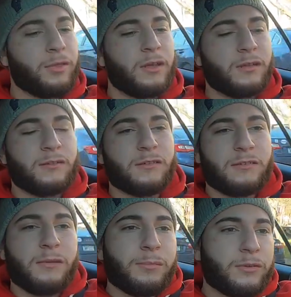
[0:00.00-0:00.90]
think it's
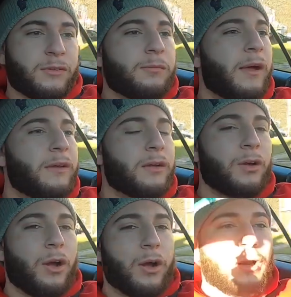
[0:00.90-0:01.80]
just simple, just buying
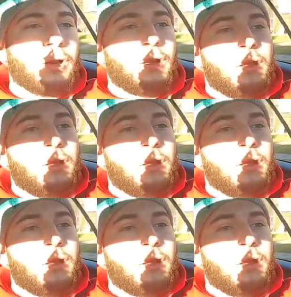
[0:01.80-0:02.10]
a car,